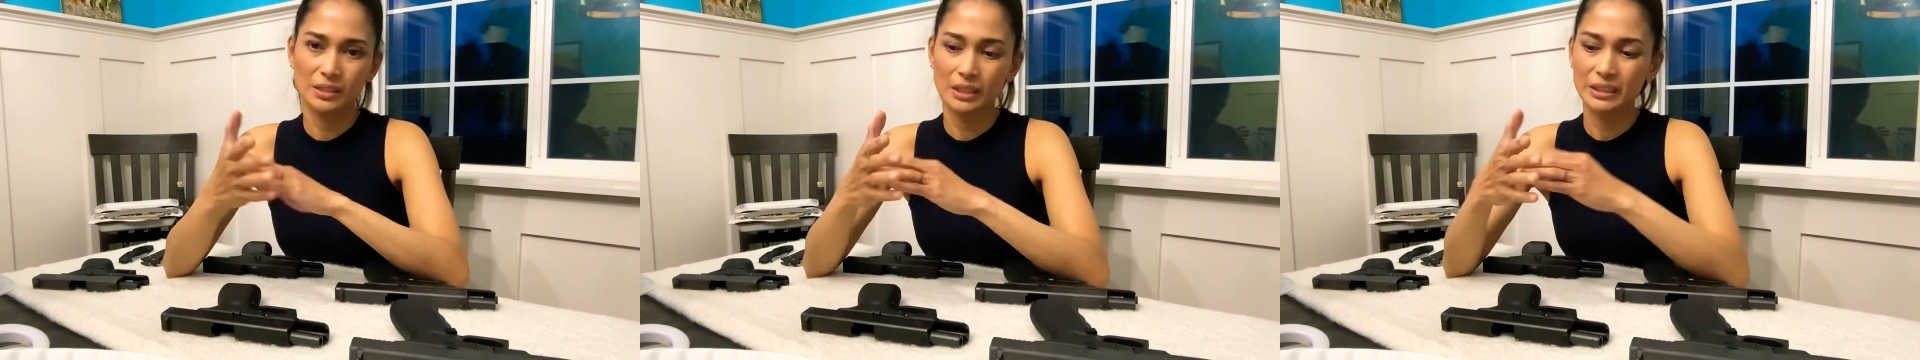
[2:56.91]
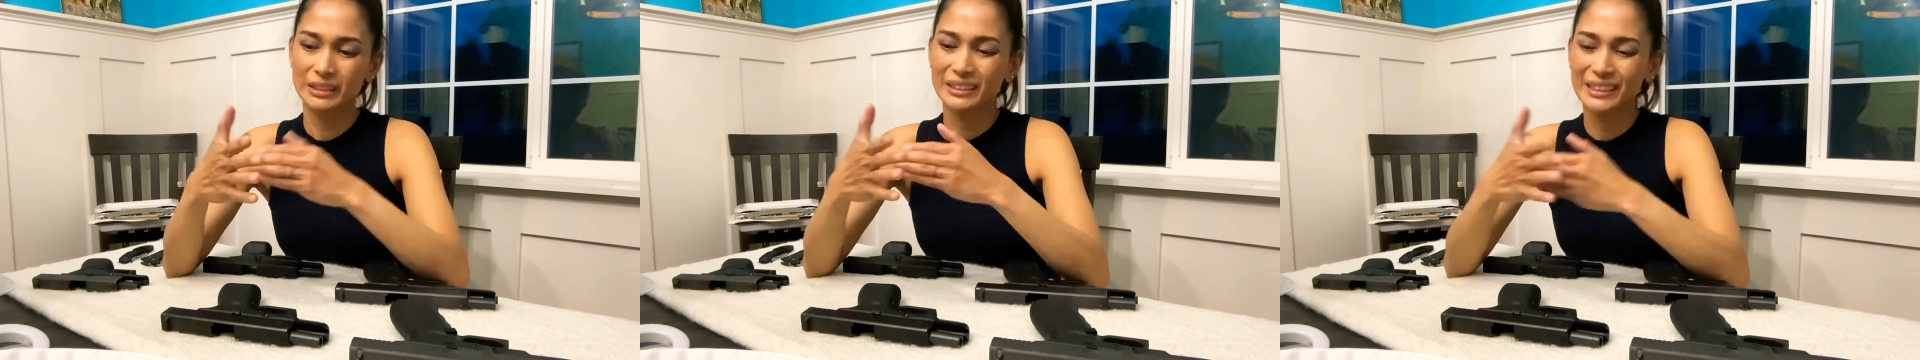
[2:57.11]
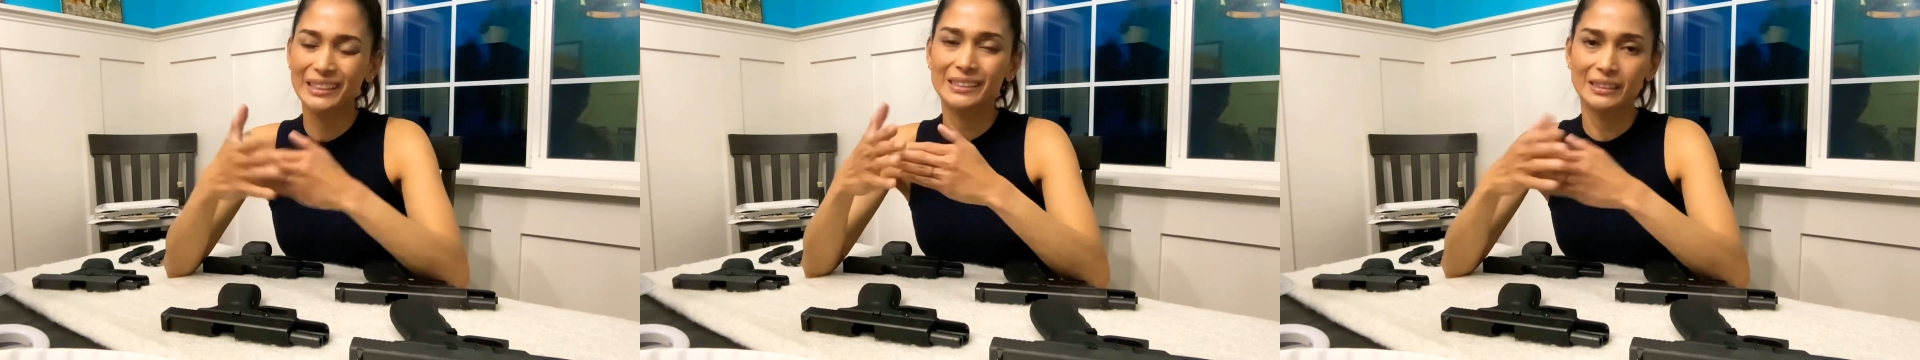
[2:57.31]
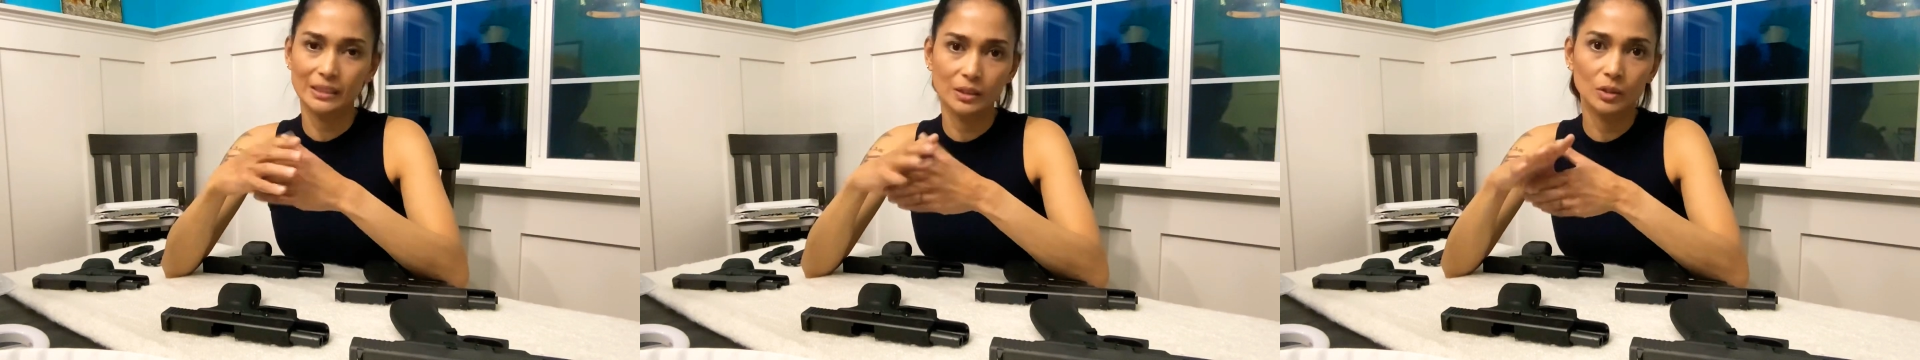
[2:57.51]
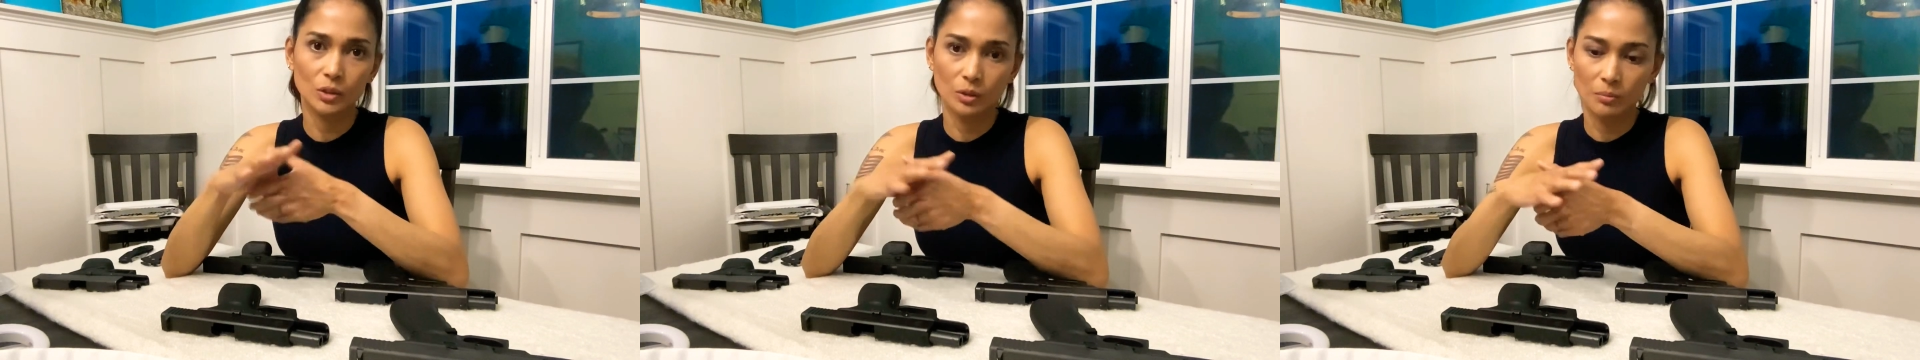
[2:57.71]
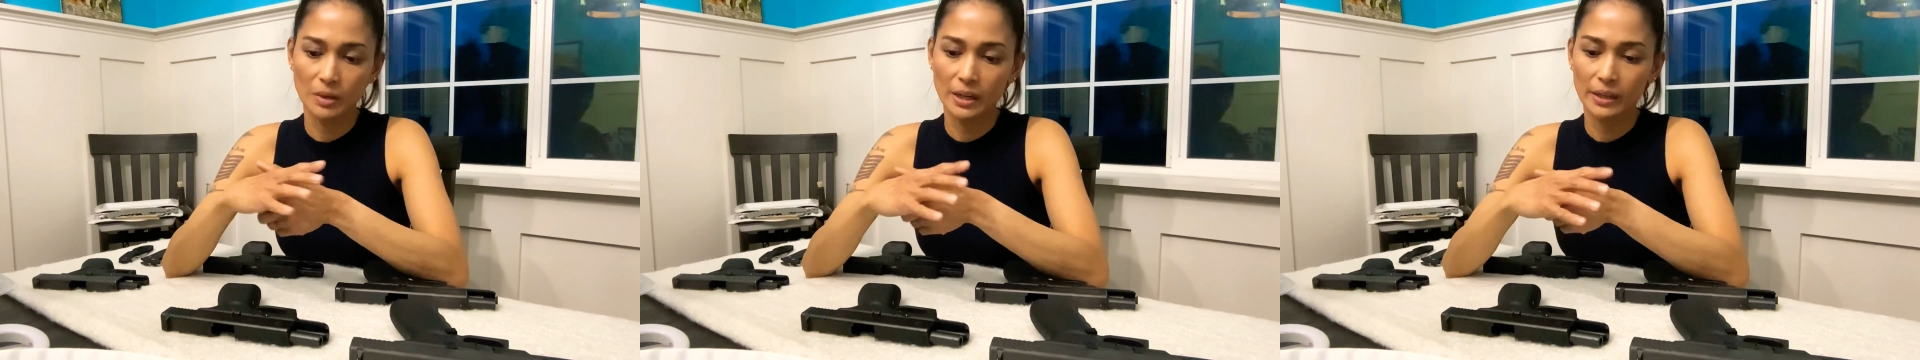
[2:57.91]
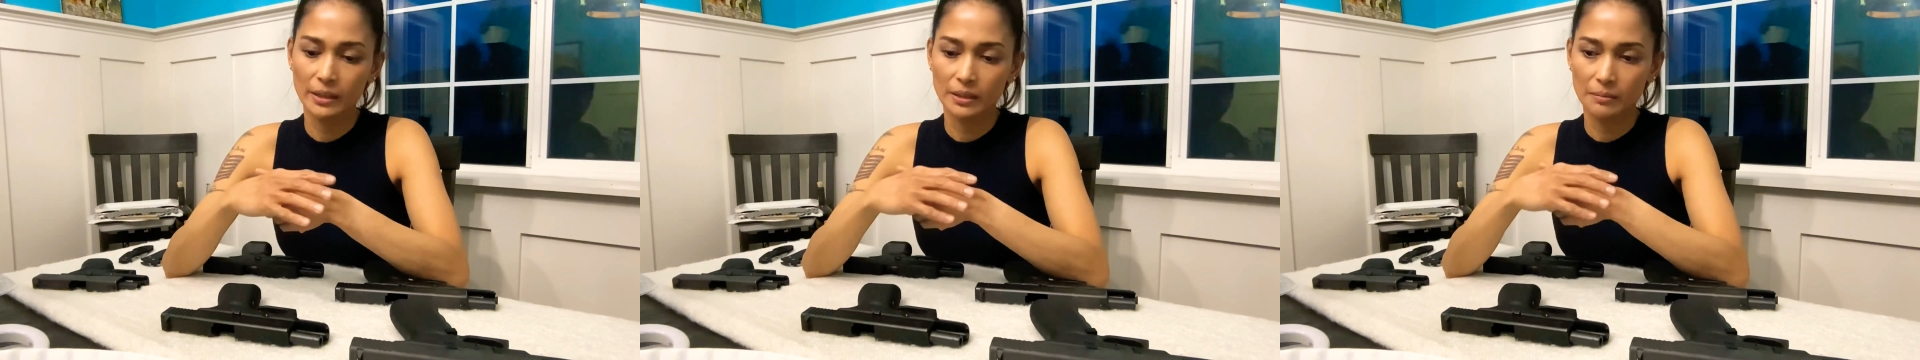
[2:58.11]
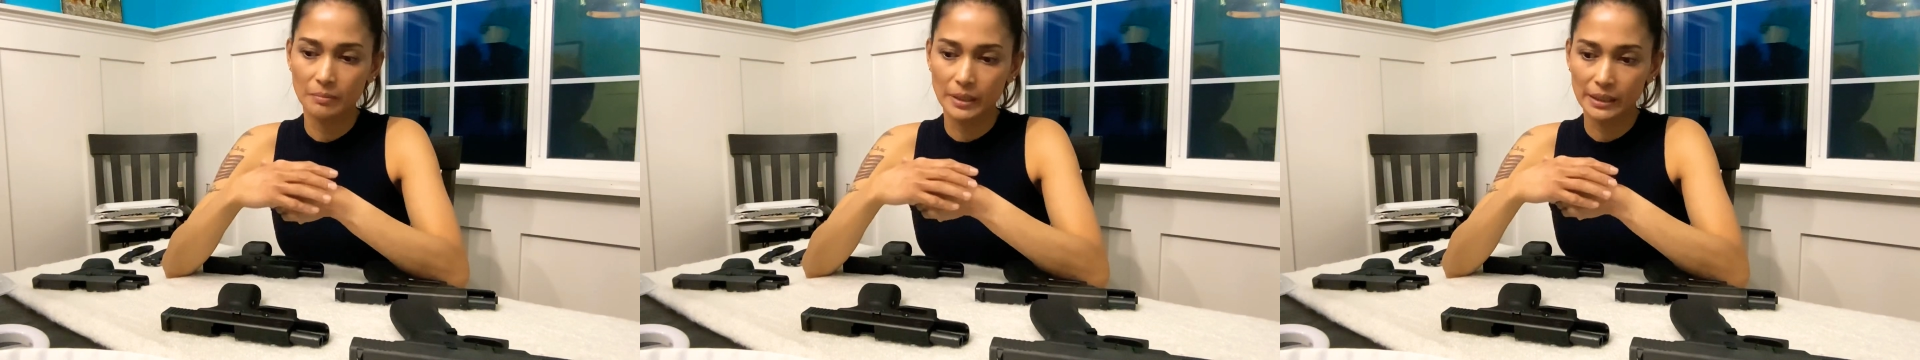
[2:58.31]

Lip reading: It digs into my